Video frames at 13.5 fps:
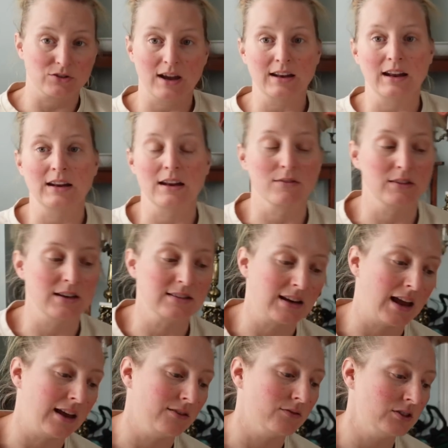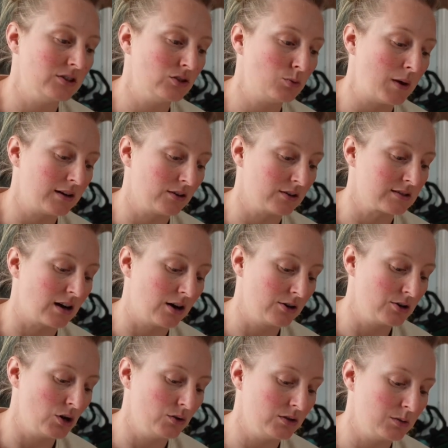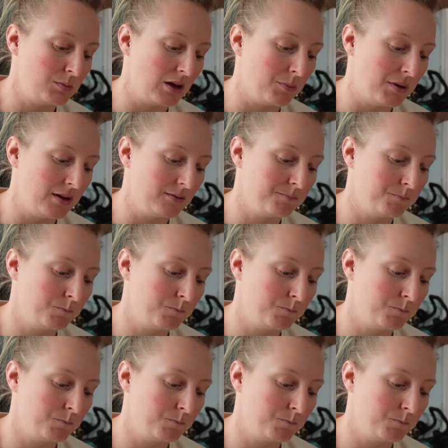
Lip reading: tried any of these, and vintage patterns are known to be a bit